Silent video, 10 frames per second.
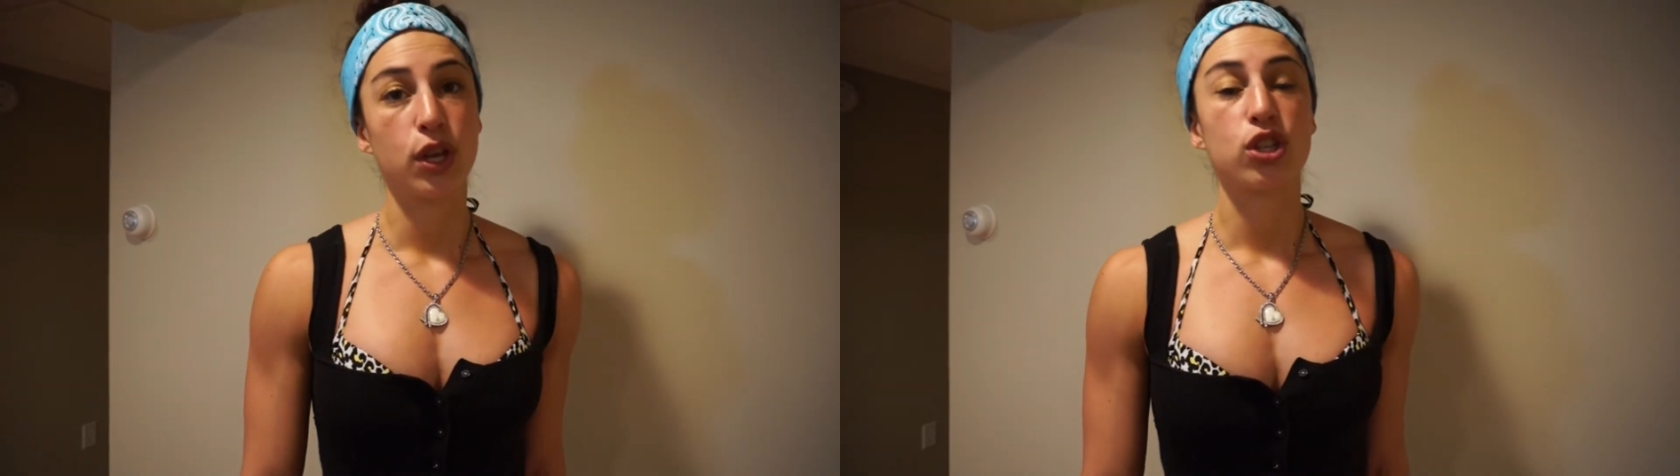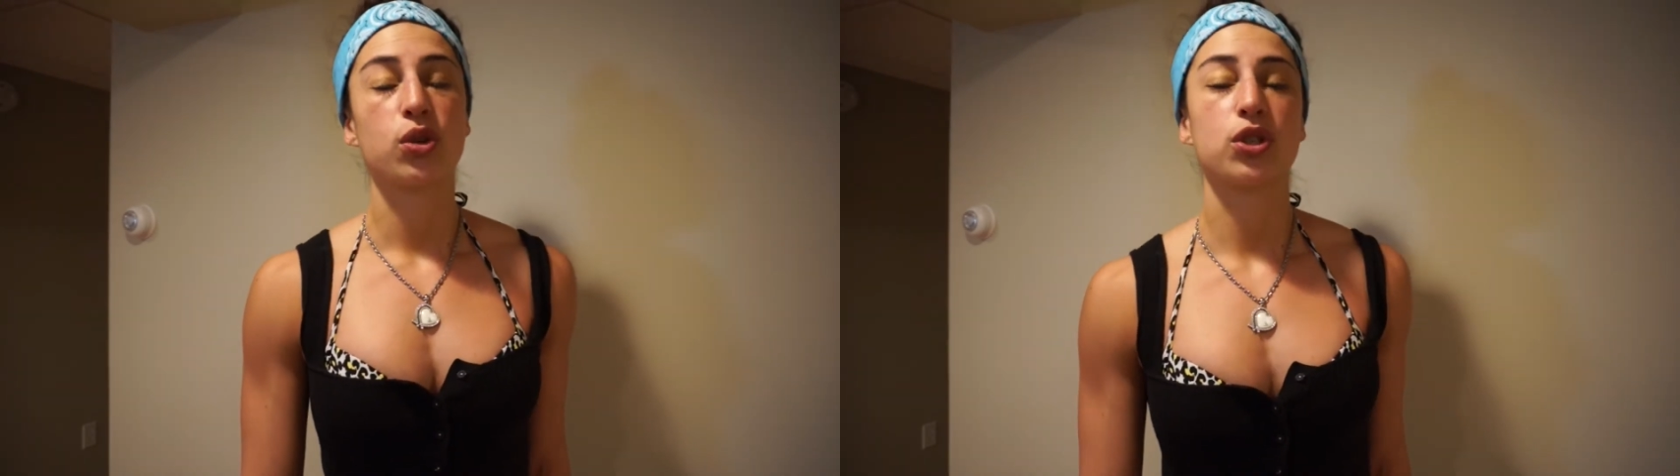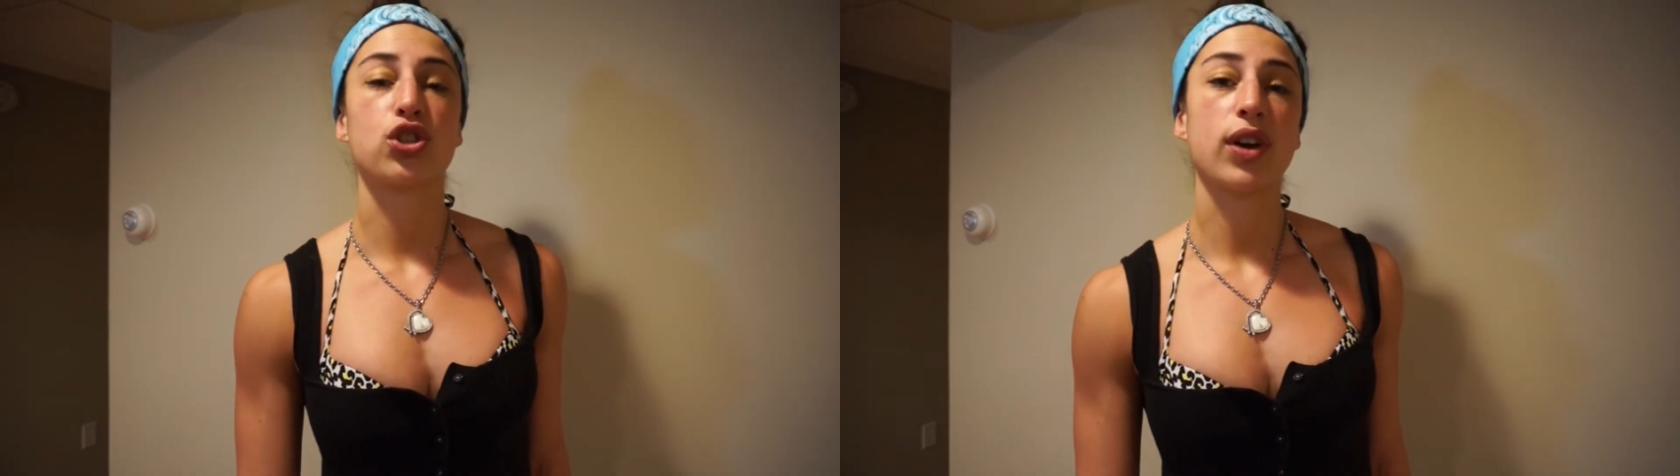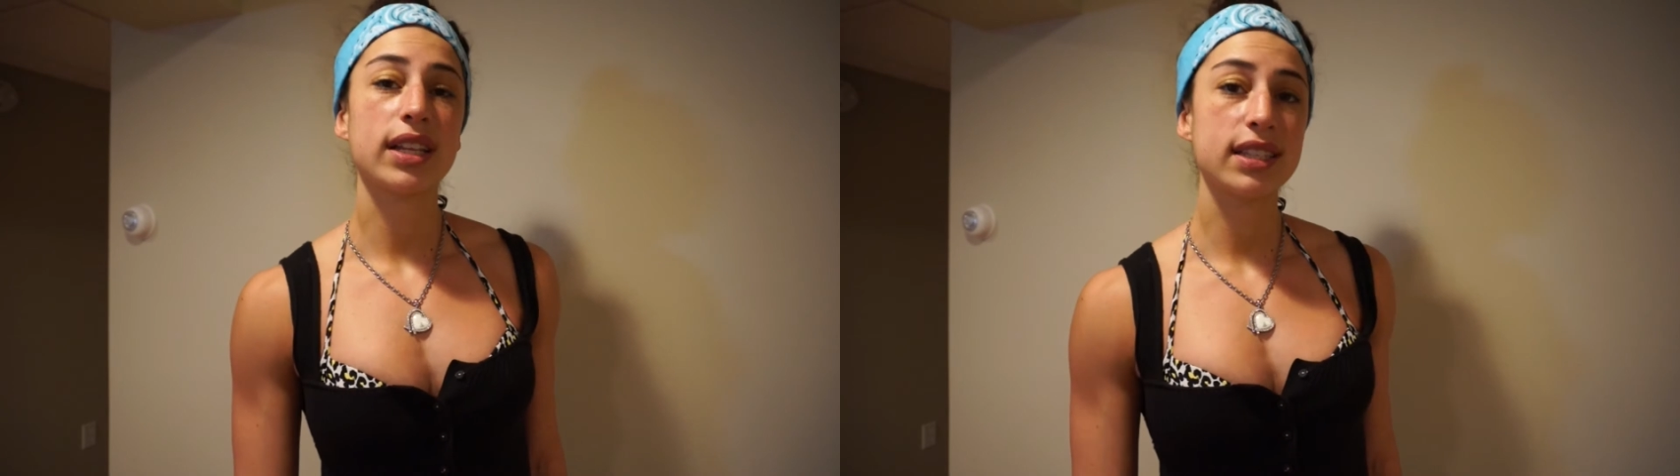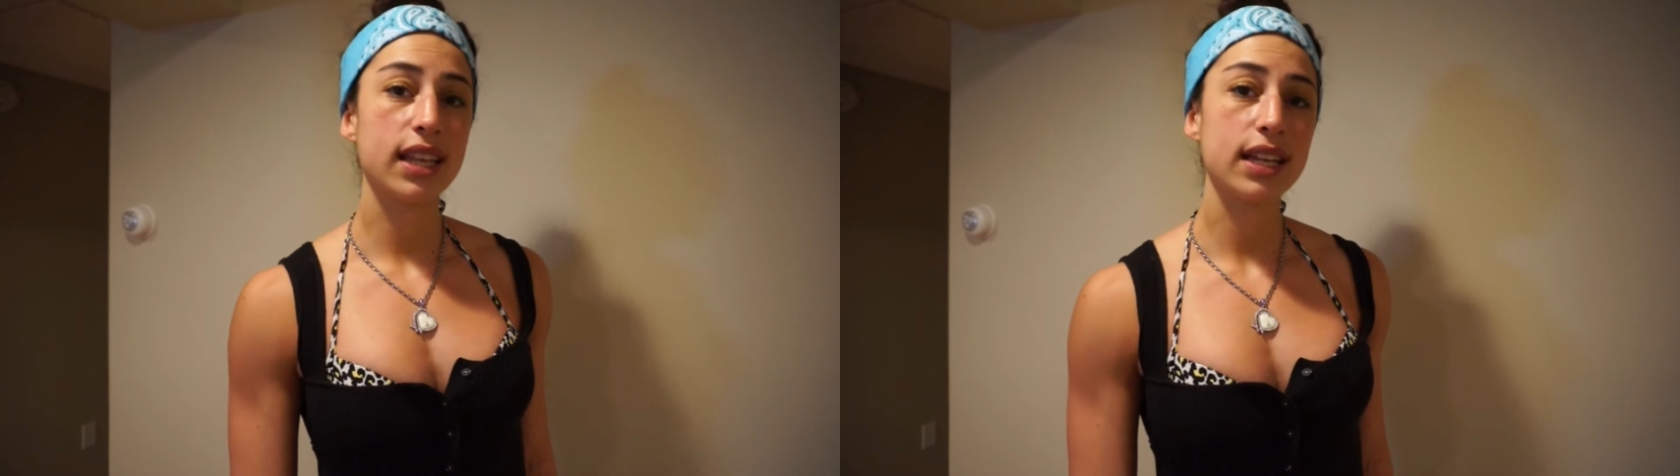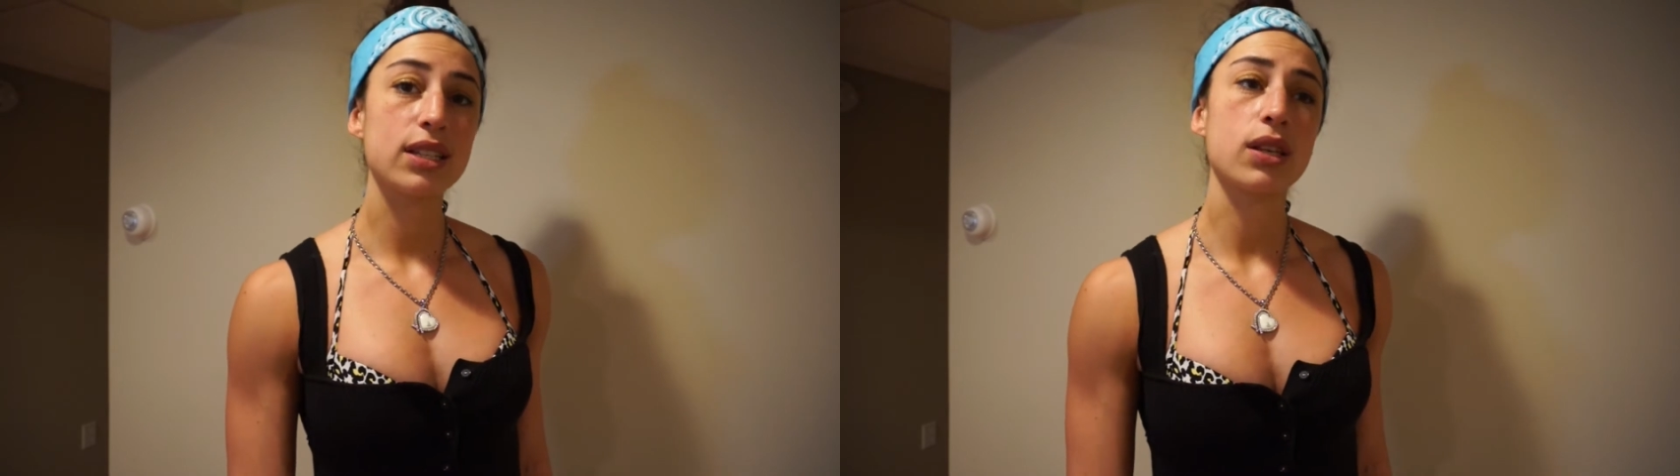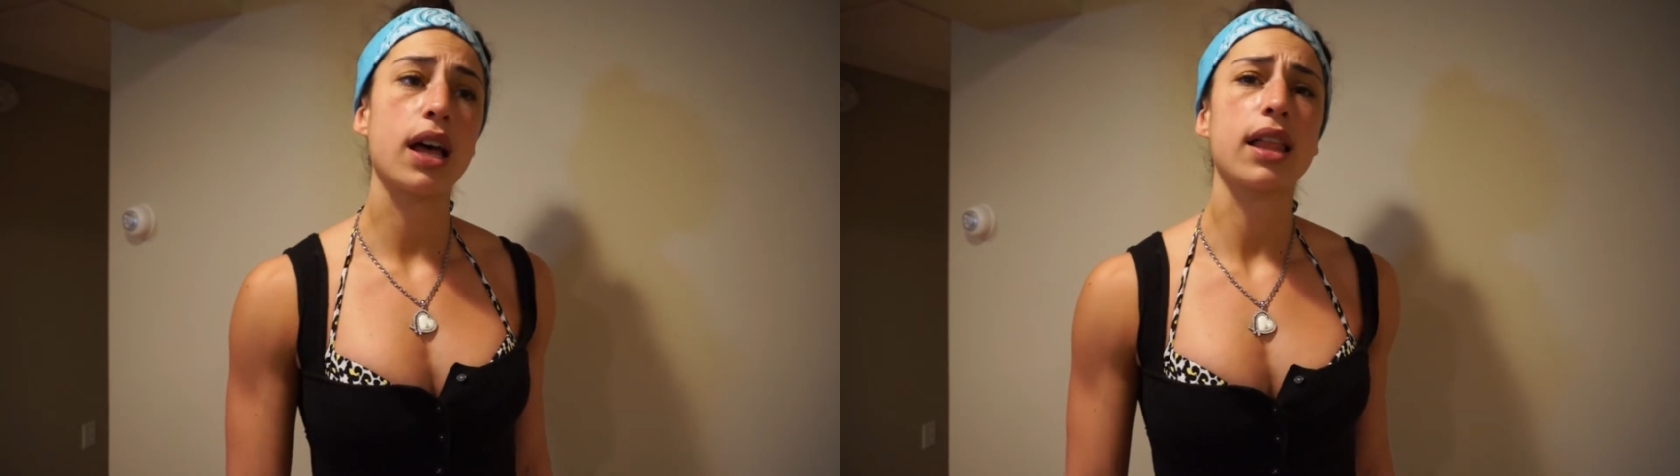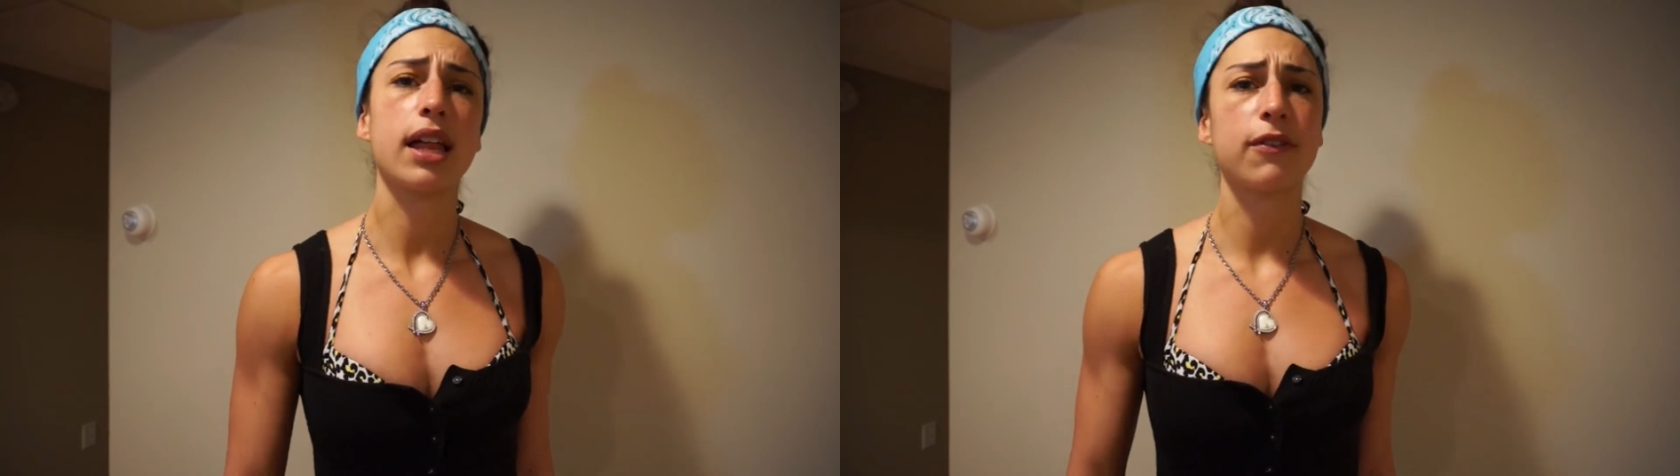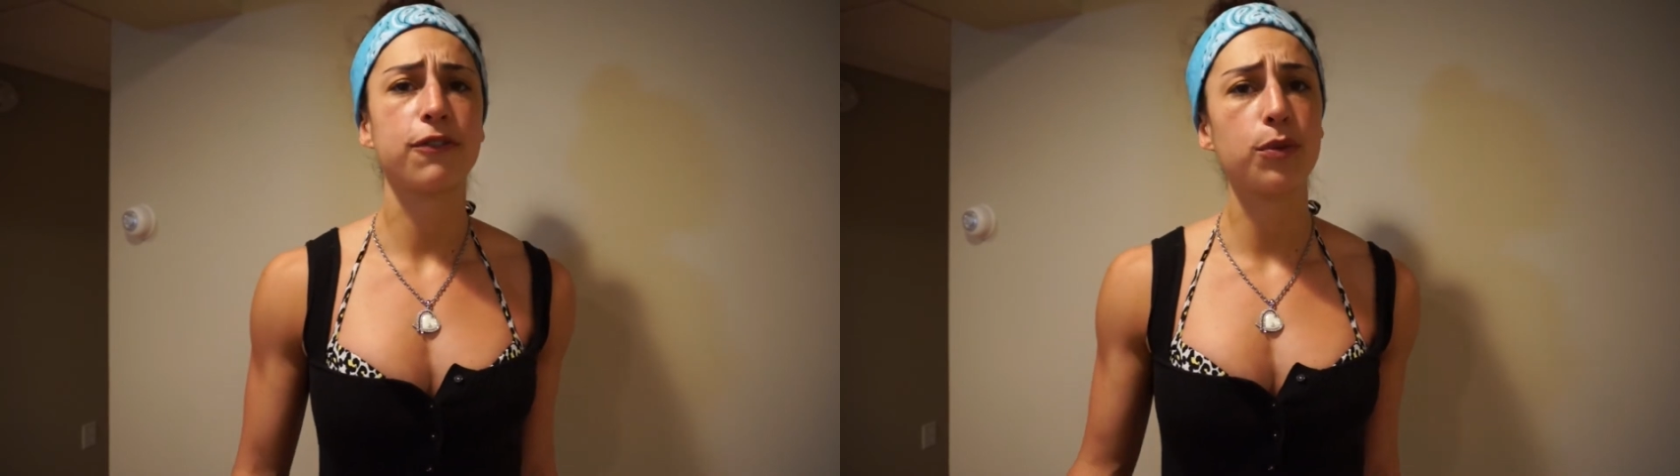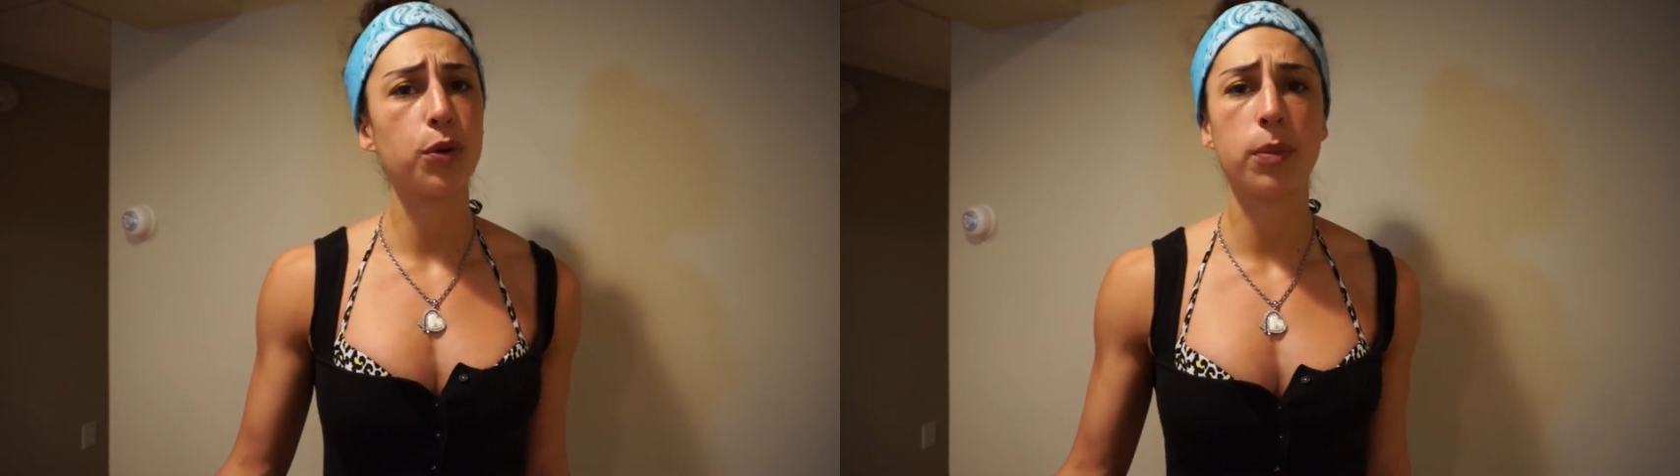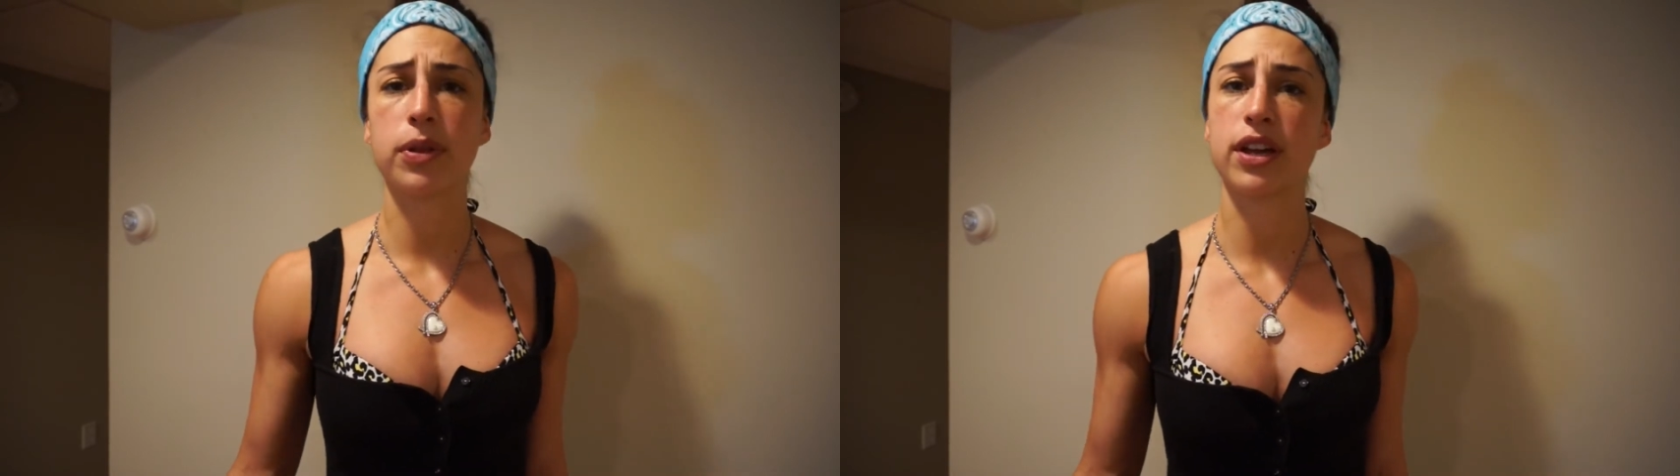So a tread sled is a lot of football